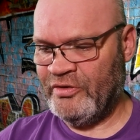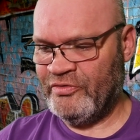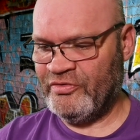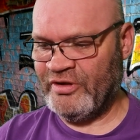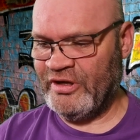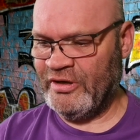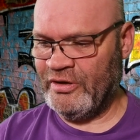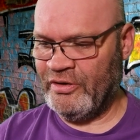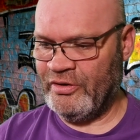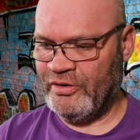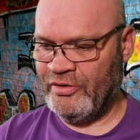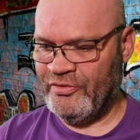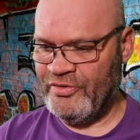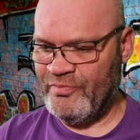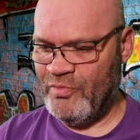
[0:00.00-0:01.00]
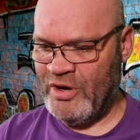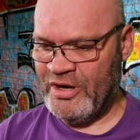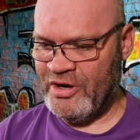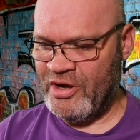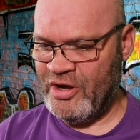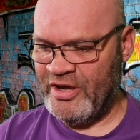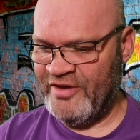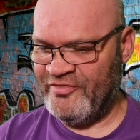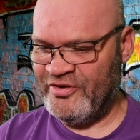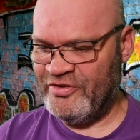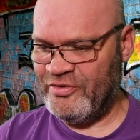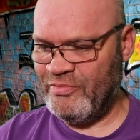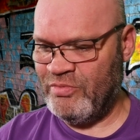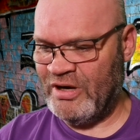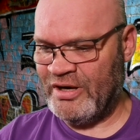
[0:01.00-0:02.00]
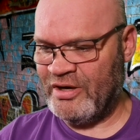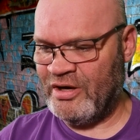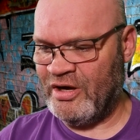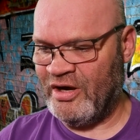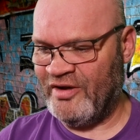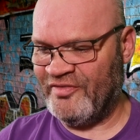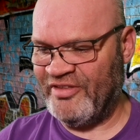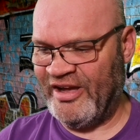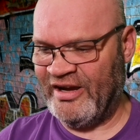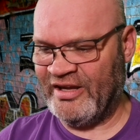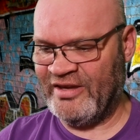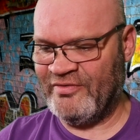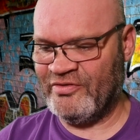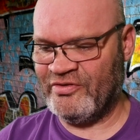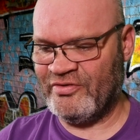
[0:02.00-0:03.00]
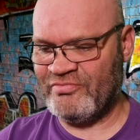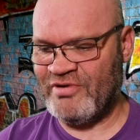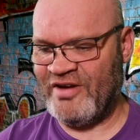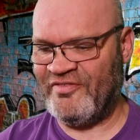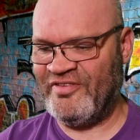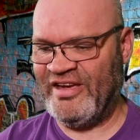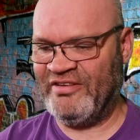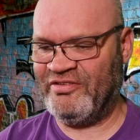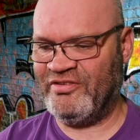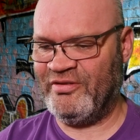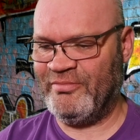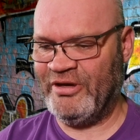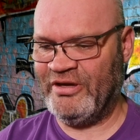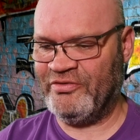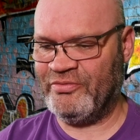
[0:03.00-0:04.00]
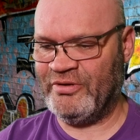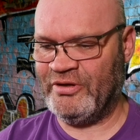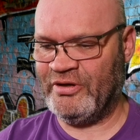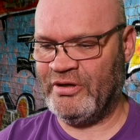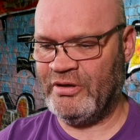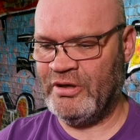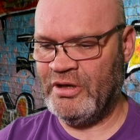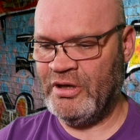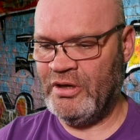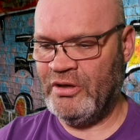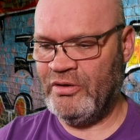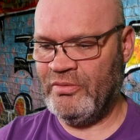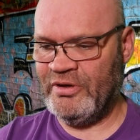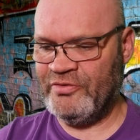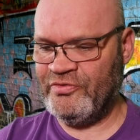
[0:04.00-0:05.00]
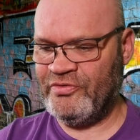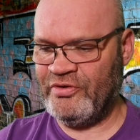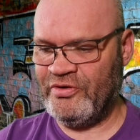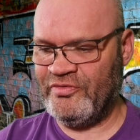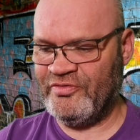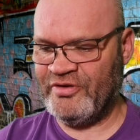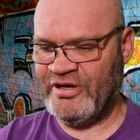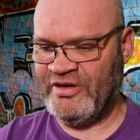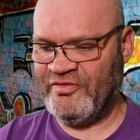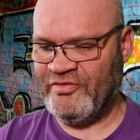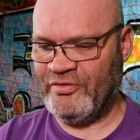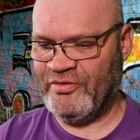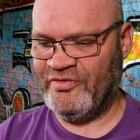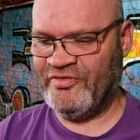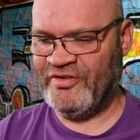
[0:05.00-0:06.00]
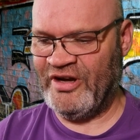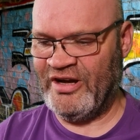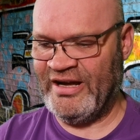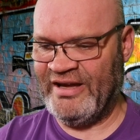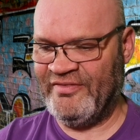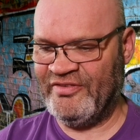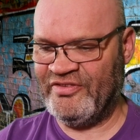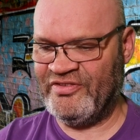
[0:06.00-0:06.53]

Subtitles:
So on one, if we do 1/2, that'll give us a rough estimate. So we've got 1, 2, 3, 4, 5,